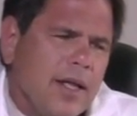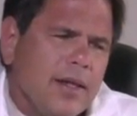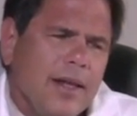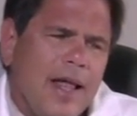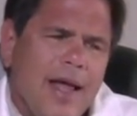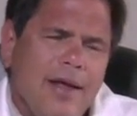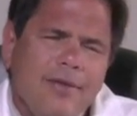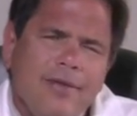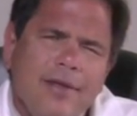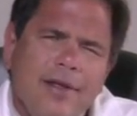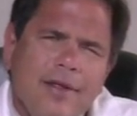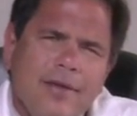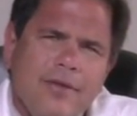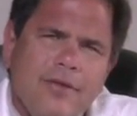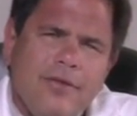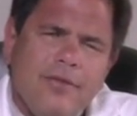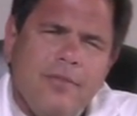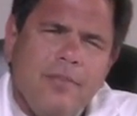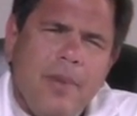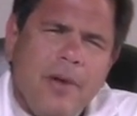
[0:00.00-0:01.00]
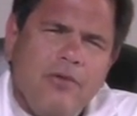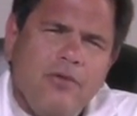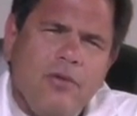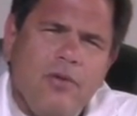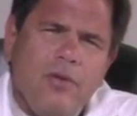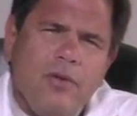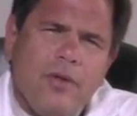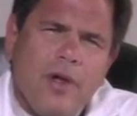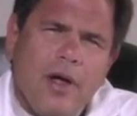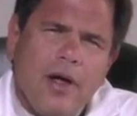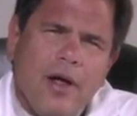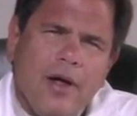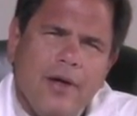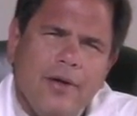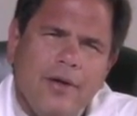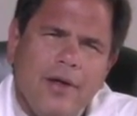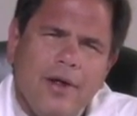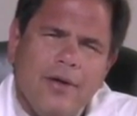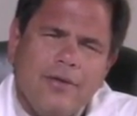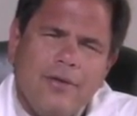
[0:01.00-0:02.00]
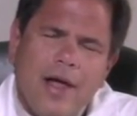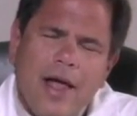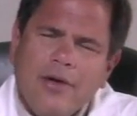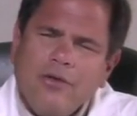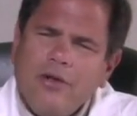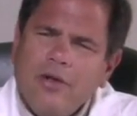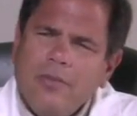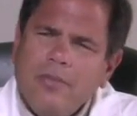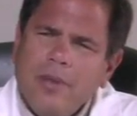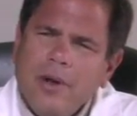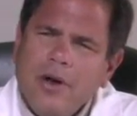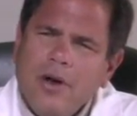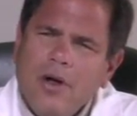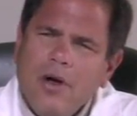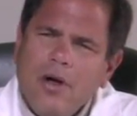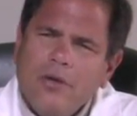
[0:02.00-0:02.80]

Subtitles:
Lastly, this special, it's actually been